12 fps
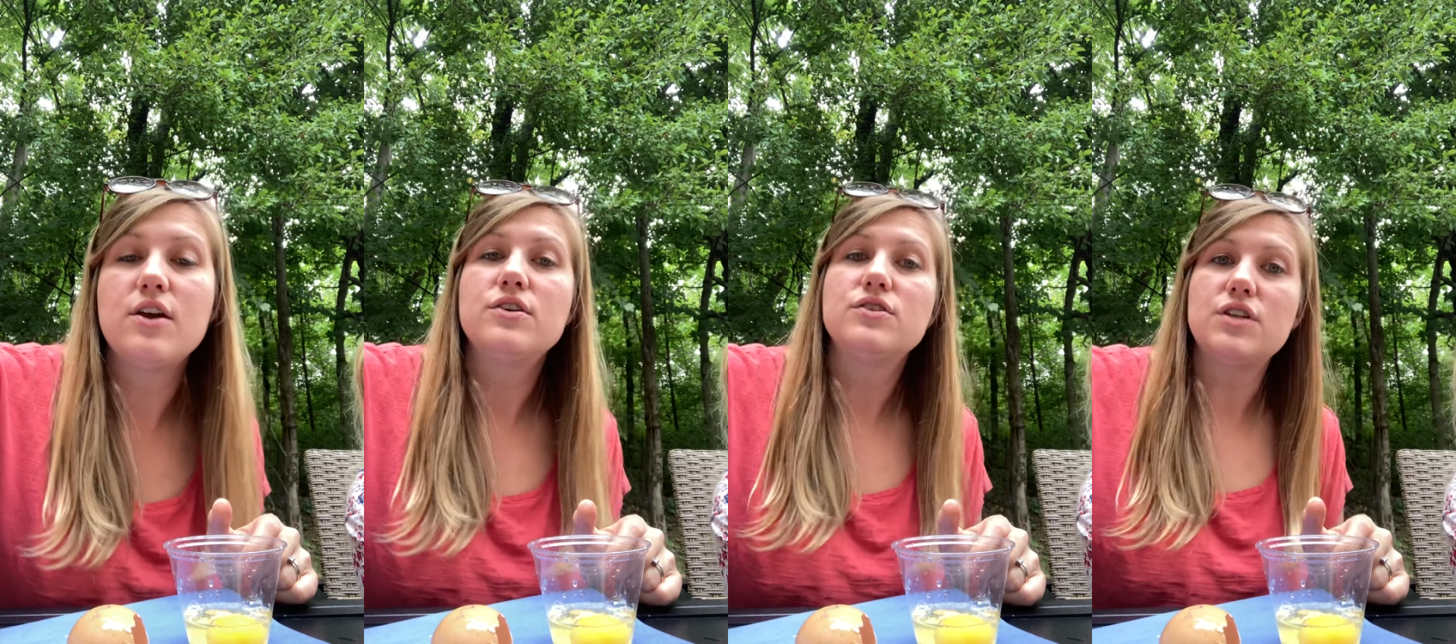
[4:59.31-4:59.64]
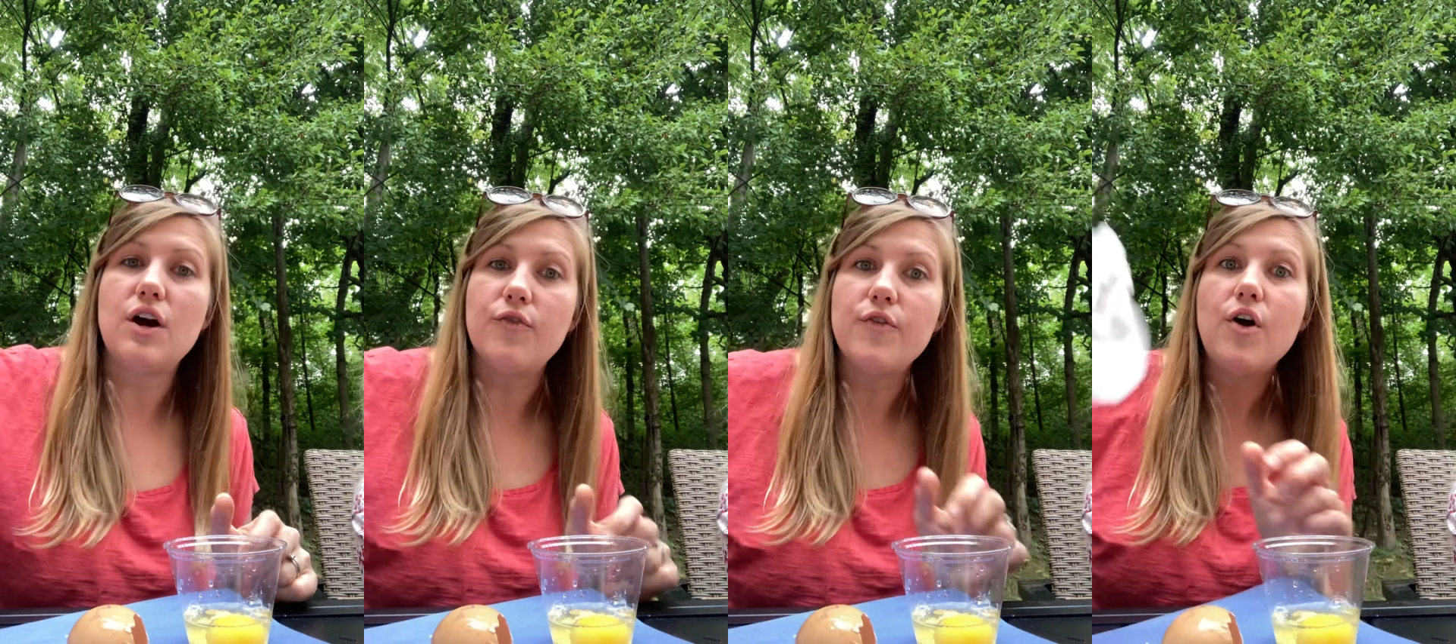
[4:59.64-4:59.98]

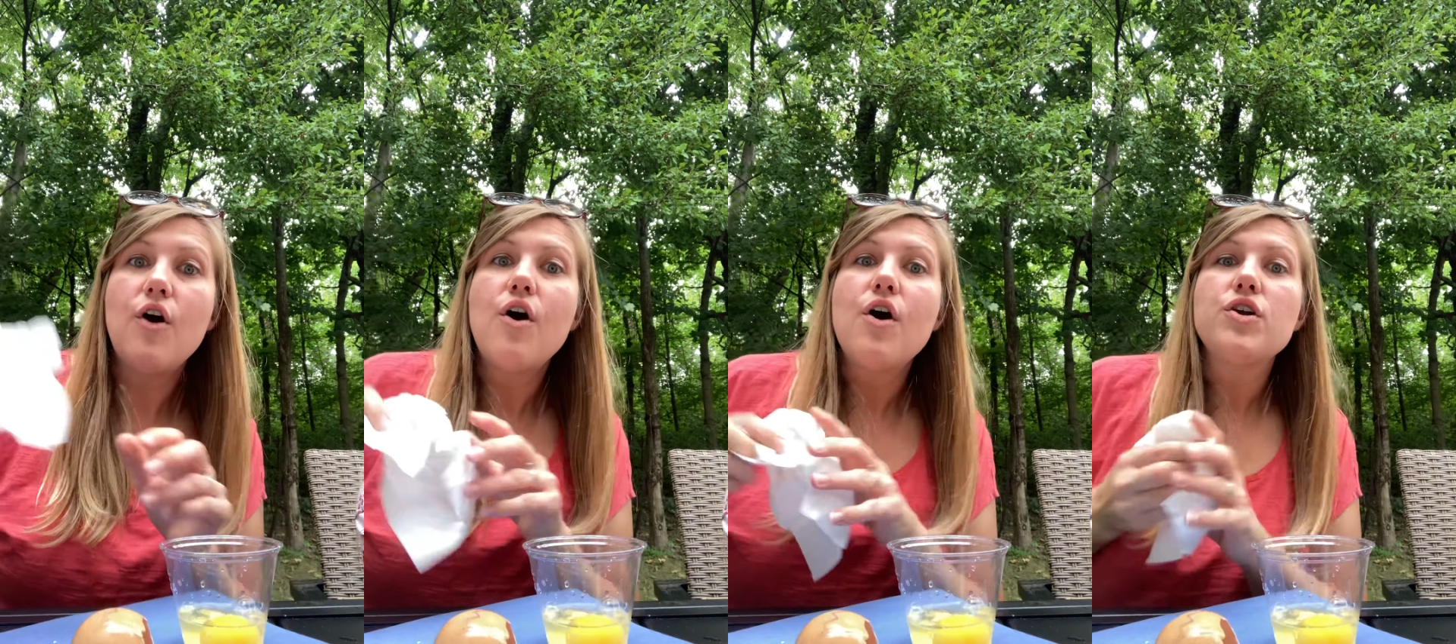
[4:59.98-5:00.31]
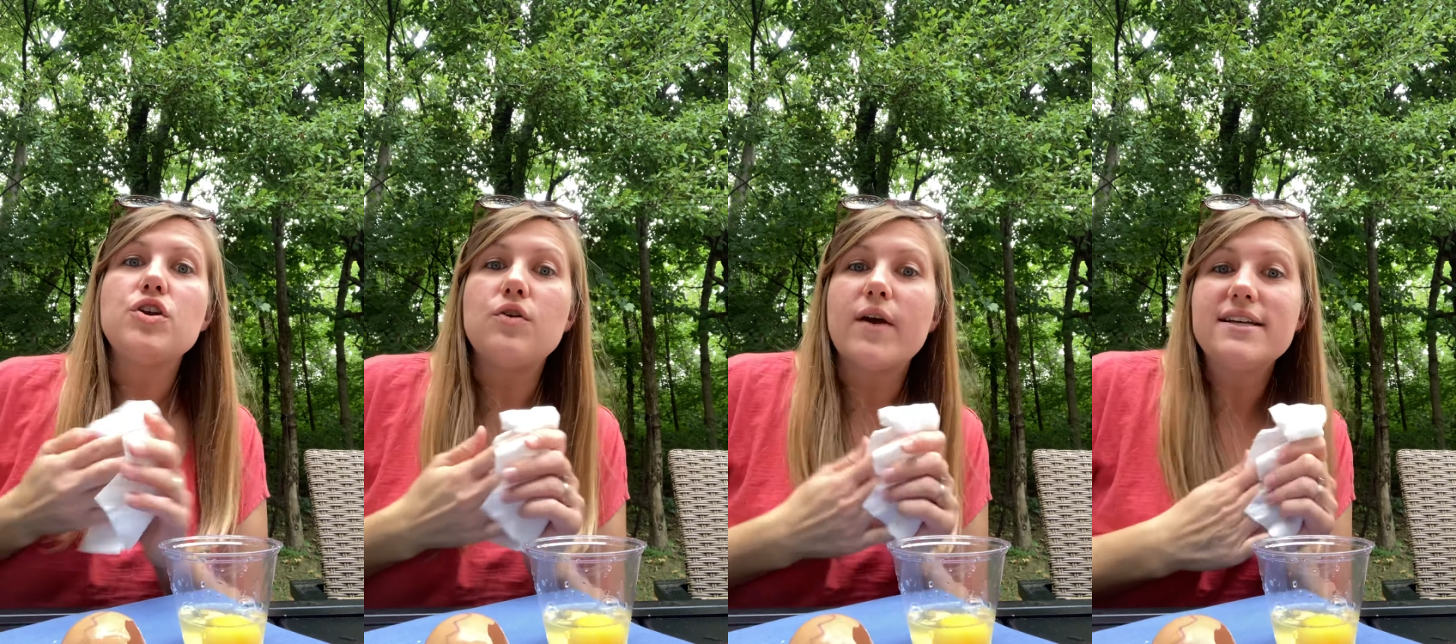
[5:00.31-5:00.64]
So
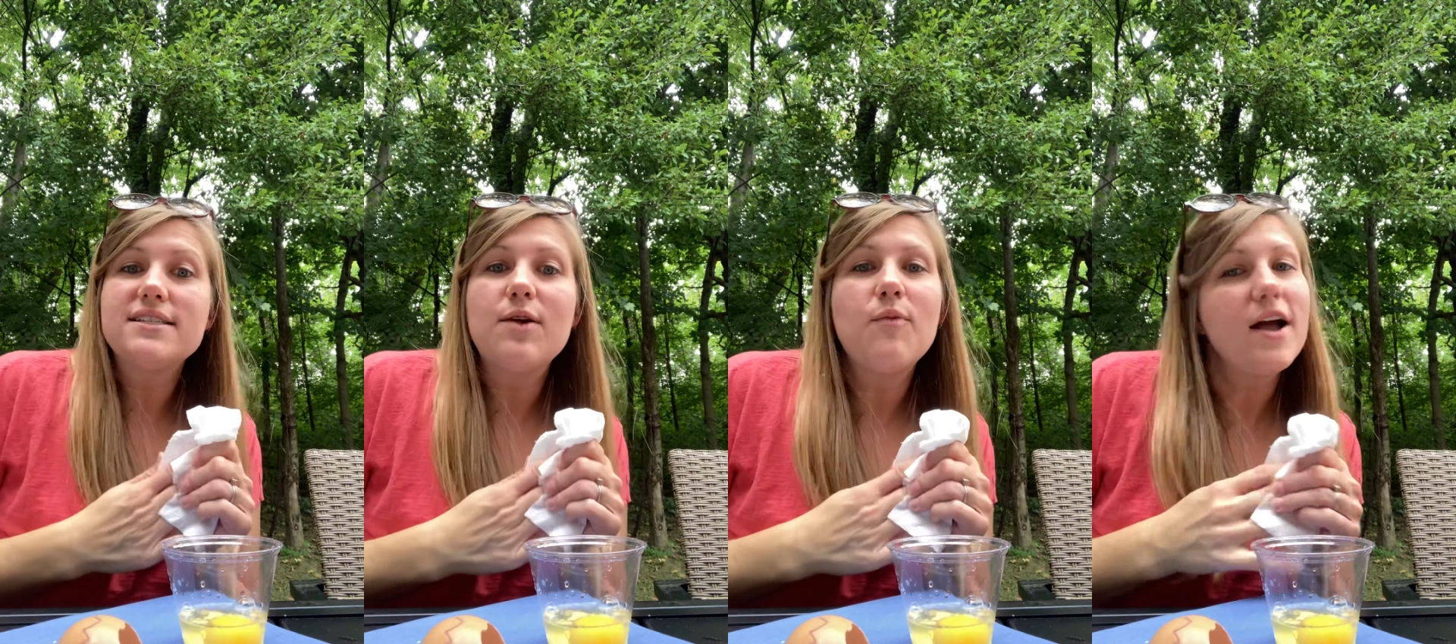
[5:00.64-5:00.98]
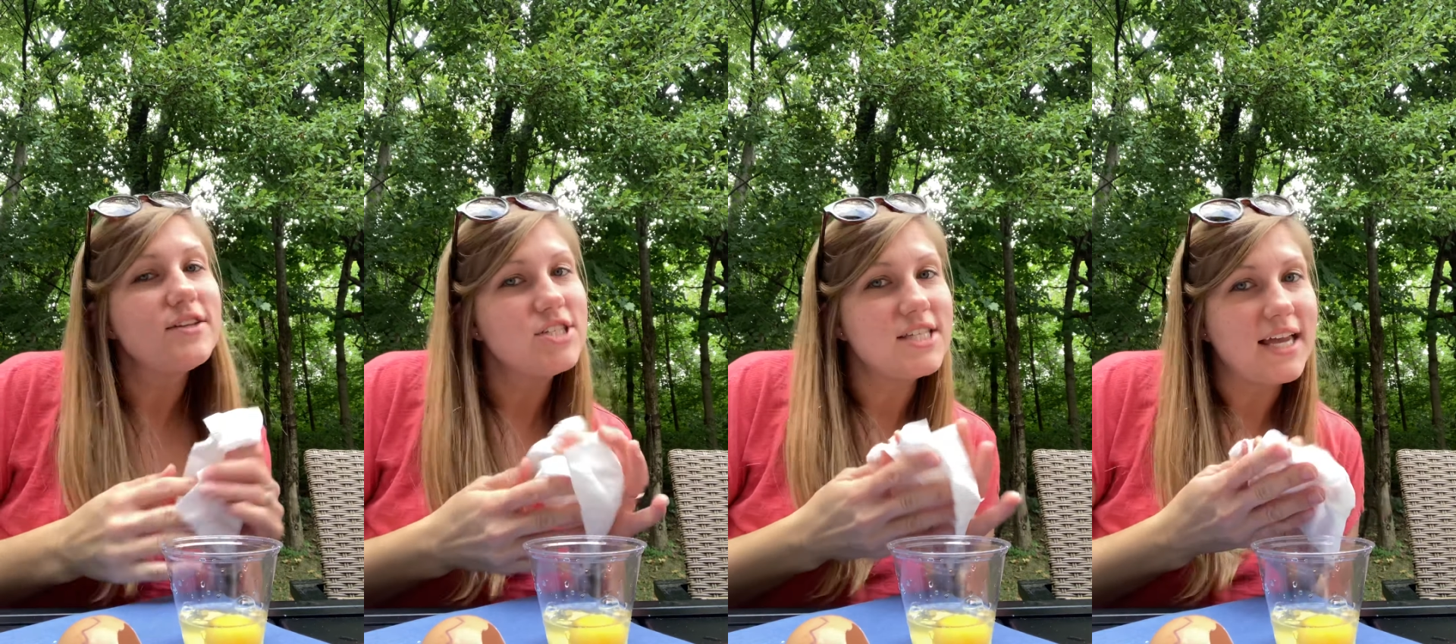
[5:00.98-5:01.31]
You guys can
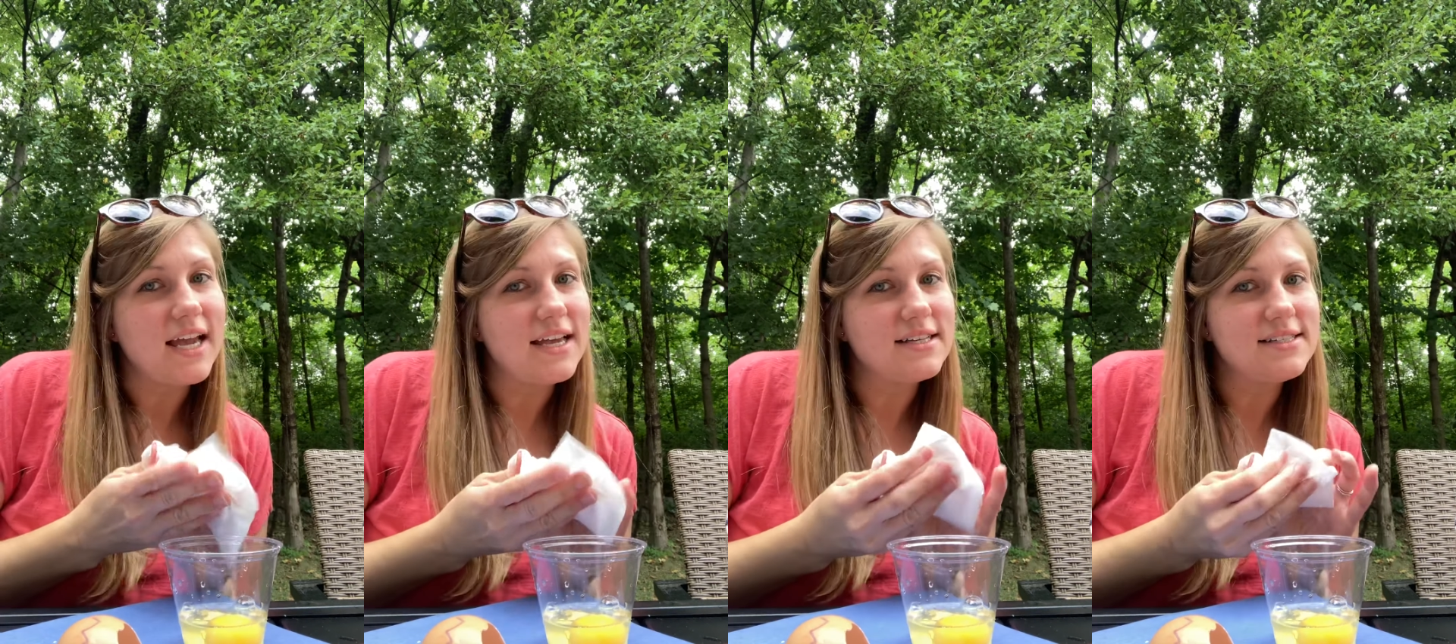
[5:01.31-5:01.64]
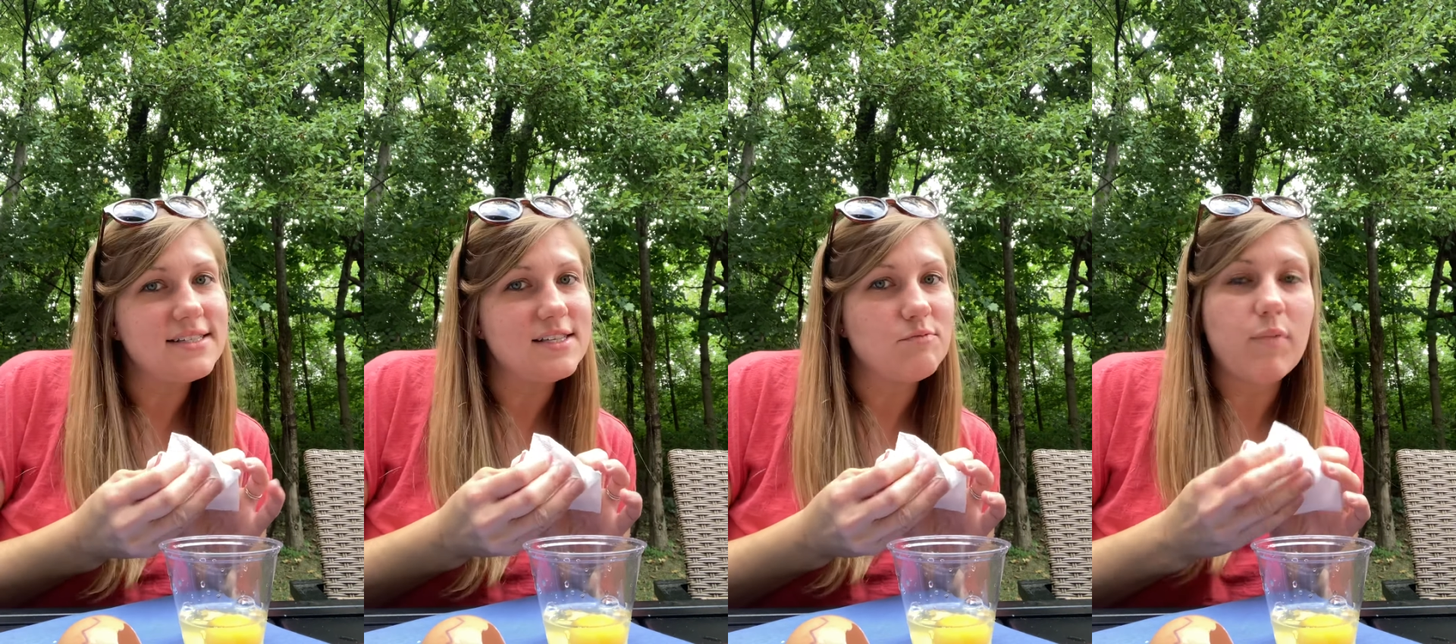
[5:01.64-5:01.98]
watch this,